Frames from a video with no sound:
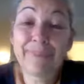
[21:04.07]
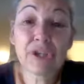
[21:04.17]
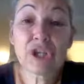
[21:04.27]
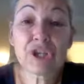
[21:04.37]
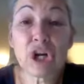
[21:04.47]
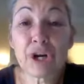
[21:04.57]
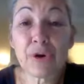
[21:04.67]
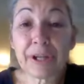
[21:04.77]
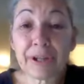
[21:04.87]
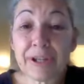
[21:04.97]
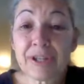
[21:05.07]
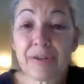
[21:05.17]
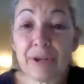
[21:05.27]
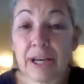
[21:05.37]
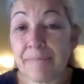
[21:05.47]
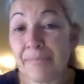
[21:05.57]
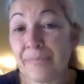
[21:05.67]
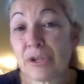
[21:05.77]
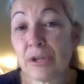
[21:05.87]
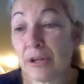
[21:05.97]
it's just an ongoing list every day.
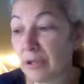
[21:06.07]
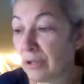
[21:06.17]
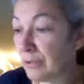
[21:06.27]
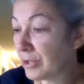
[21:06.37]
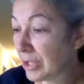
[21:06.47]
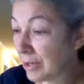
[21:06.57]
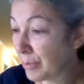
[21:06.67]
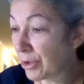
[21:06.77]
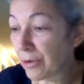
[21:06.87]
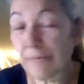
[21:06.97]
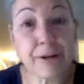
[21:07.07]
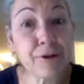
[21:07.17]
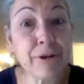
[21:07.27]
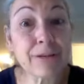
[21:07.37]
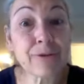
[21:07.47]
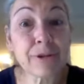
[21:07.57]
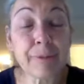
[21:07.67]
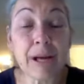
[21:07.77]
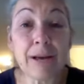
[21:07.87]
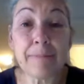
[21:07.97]
So today we're going to go find Tractor
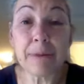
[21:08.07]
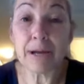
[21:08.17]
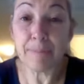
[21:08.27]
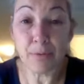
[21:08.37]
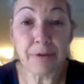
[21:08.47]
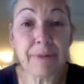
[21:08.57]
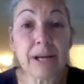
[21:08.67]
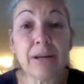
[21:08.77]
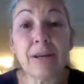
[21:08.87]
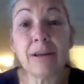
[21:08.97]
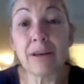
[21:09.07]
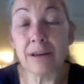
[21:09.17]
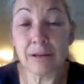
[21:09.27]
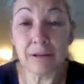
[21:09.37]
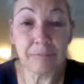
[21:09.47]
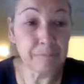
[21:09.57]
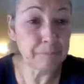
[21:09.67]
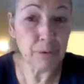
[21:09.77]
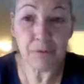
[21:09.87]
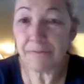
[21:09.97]
Supply and buy pony bedding and
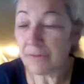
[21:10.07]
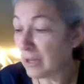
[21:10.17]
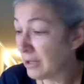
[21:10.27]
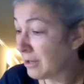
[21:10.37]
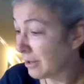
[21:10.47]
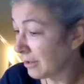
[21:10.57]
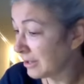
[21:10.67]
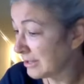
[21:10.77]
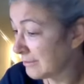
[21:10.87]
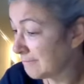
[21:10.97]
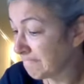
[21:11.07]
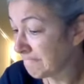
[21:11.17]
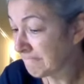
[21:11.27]
pony feed. I